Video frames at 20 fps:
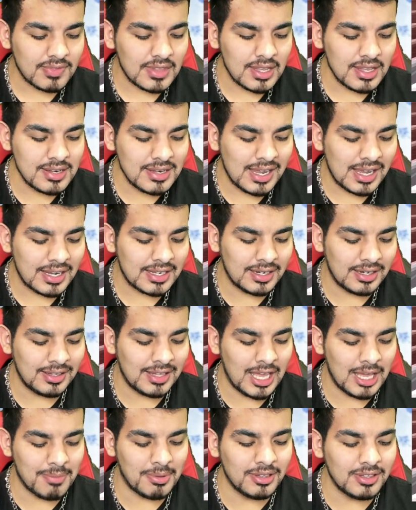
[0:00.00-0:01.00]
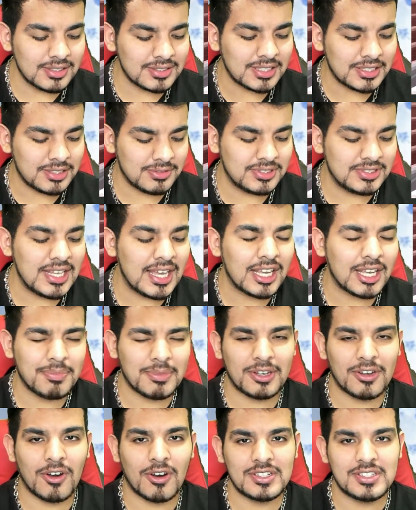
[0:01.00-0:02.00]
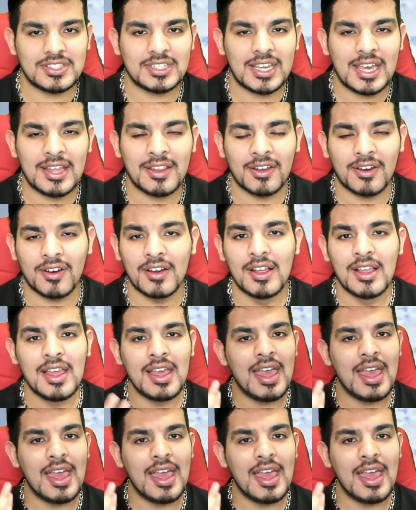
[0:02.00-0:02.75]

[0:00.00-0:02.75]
Not gonna lie, but it looks like you stack up the cards together